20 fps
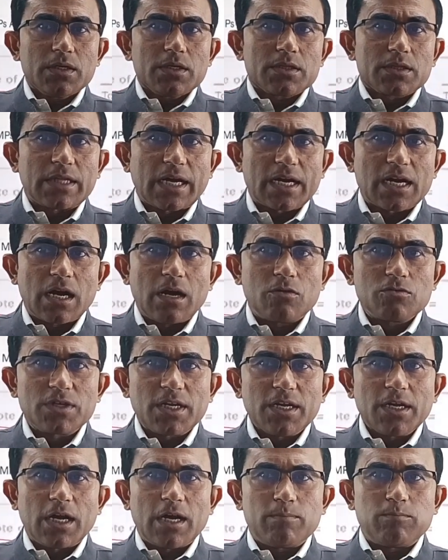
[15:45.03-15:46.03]
The
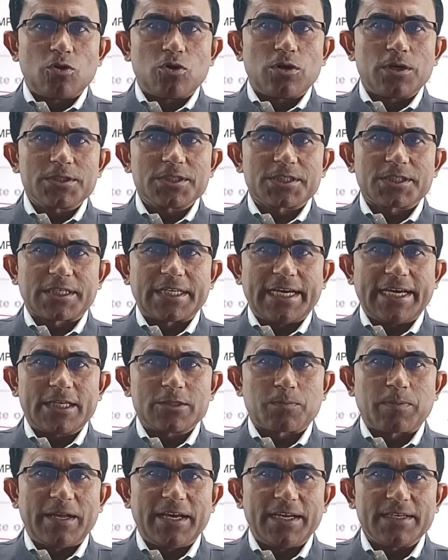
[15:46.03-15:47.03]
counting of votes takes
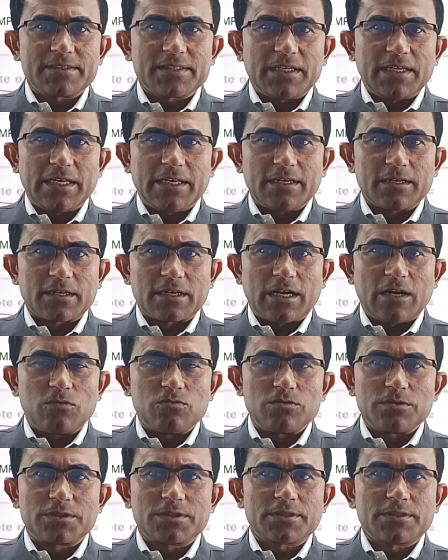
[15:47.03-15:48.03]
place in
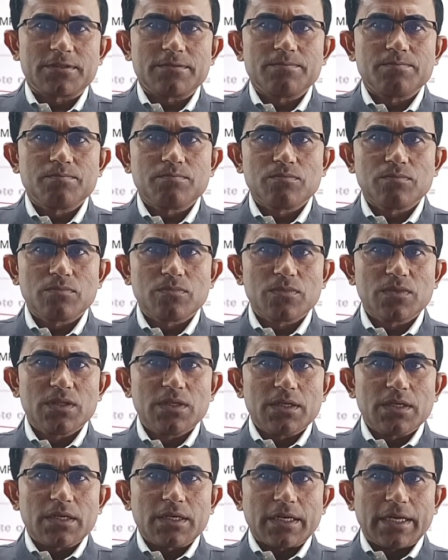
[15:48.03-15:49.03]
rounds.
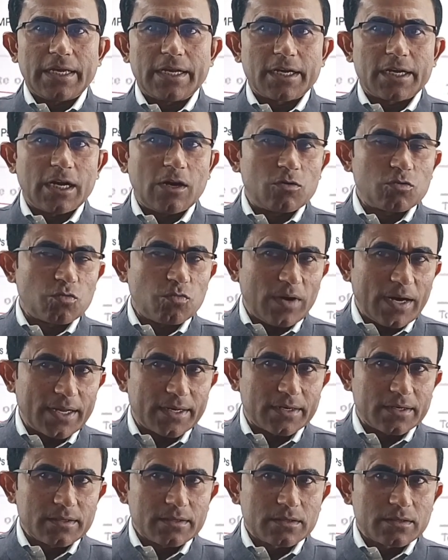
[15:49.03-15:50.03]
In round
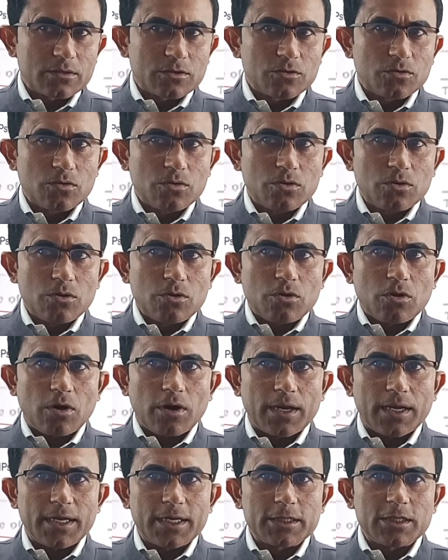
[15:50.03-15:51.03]
1,
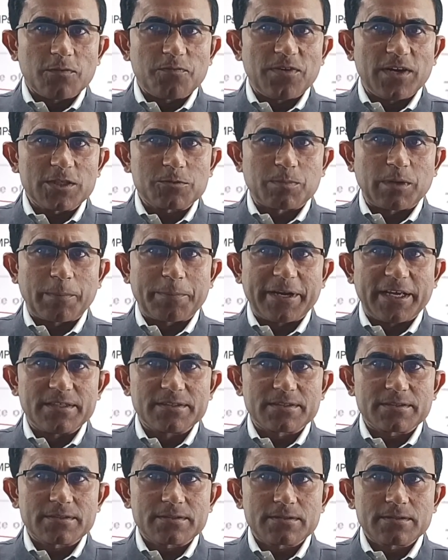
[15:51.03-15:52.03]
only the first
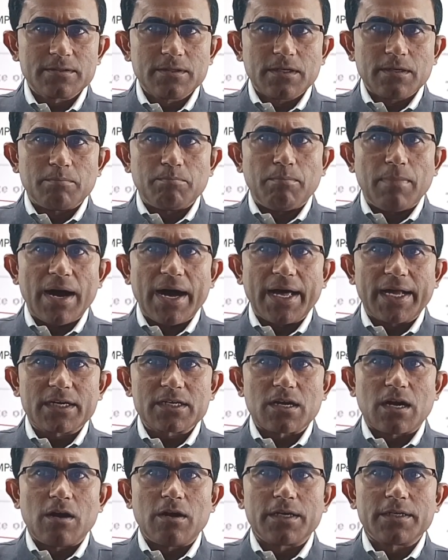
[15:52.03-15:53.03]
preference marked
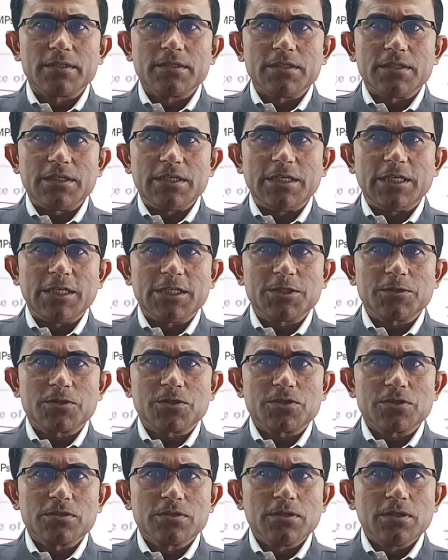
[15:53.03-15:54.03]
on each
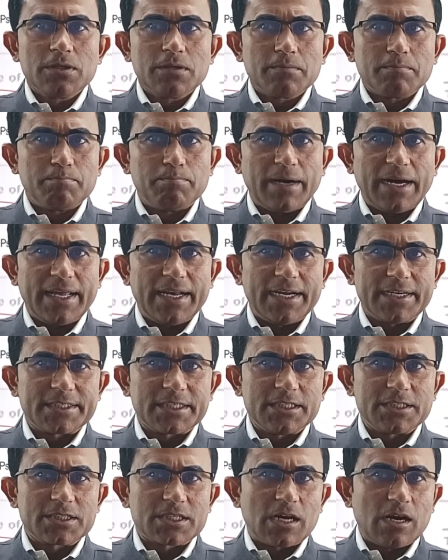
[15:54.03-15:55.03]
ballot
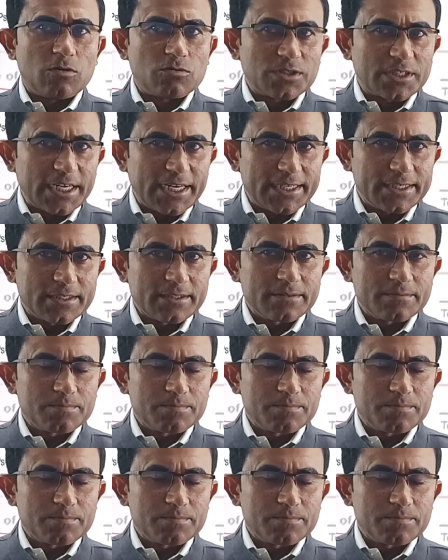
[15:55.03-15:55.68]
is counted.